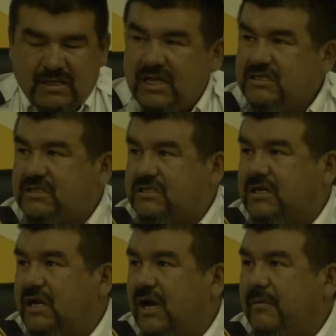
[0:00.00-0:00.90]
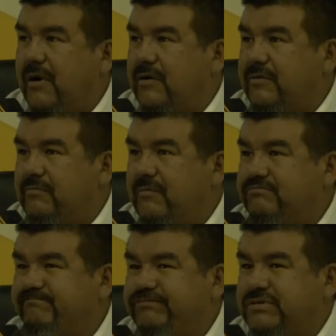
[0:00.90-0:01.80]
that's about
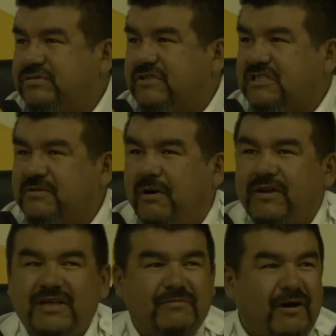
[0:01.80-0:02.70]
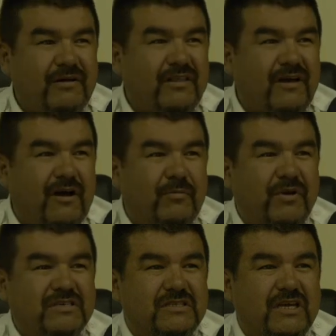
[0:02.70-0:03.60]
that's about it about our
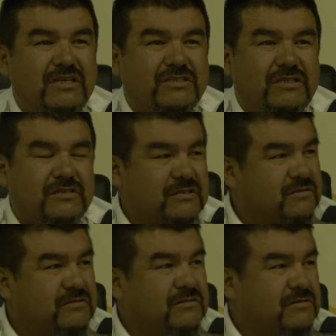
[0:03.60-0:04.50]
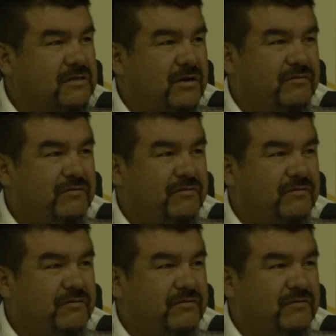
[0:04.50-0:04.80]
presentation.